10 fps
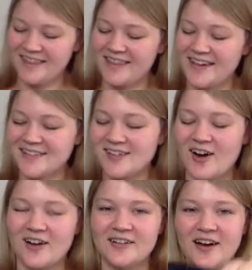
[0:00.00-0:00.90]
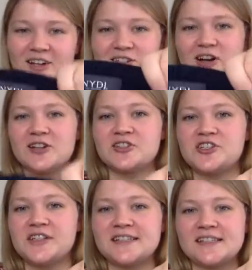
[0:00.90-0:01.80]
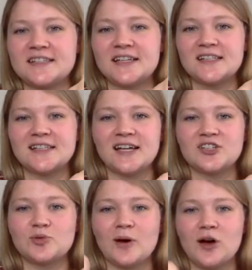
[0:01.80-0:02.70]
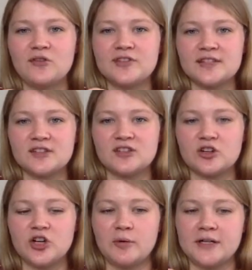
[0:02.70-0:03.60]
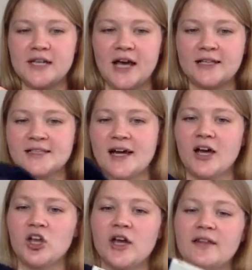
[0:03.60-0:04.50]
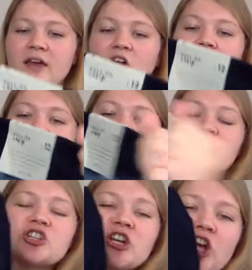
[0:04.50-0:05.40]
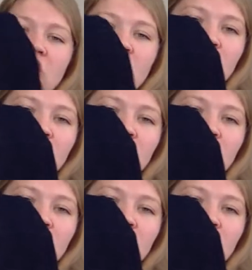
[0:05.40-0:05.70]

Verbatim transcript: These are Not Your Daughter's jeans, size 12. This is their newer tag style, and they are actually